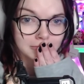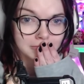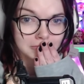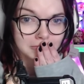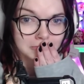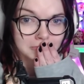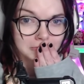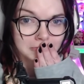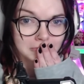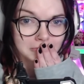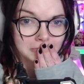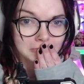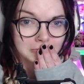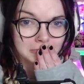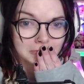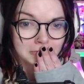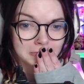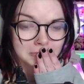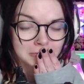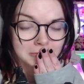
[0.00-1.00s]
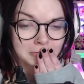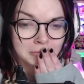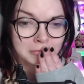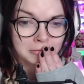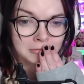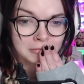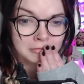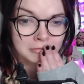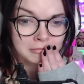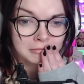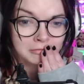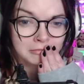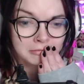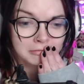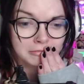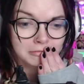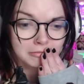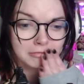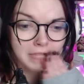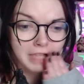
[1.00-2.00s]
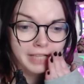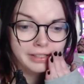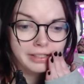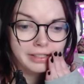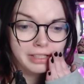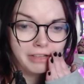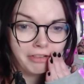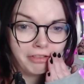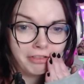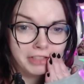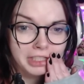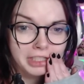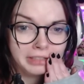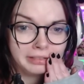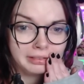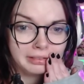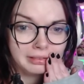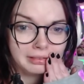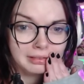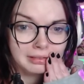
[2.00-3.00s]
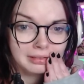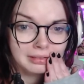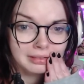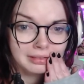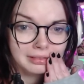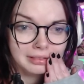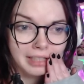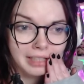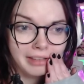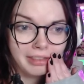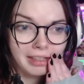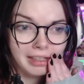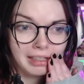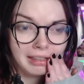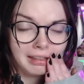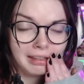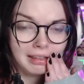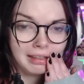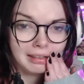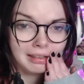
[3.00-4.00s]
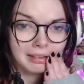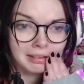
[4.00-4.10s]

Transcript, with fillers: So I just gotta be more careful. That's different, I think.